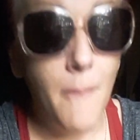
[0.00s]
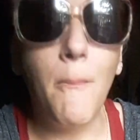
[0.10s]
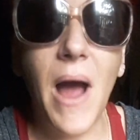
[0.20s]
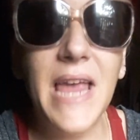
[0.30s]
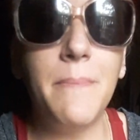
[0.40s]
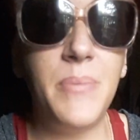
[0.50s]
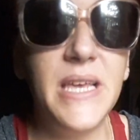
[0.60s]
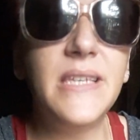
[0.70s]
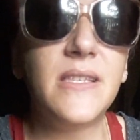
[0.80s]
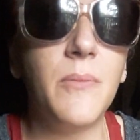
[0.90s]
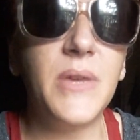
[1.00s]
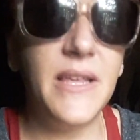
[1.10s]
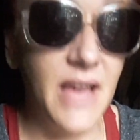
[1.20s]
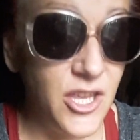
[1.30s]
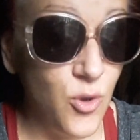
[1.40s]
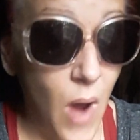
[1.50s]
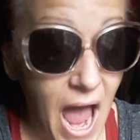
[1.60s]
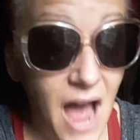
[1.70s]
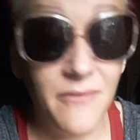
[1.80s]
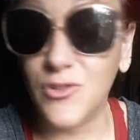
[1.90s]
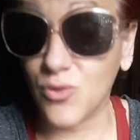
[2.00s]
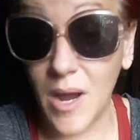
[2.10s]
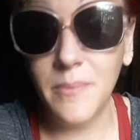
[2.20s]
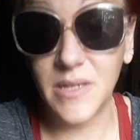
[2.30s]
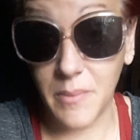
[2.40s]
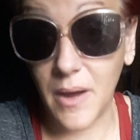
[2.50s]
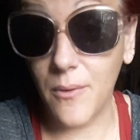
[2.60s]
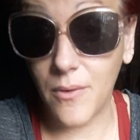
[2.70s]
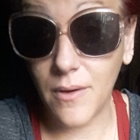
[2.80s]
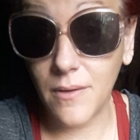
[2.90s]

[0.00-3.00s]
might be somebody that you have dreamt about,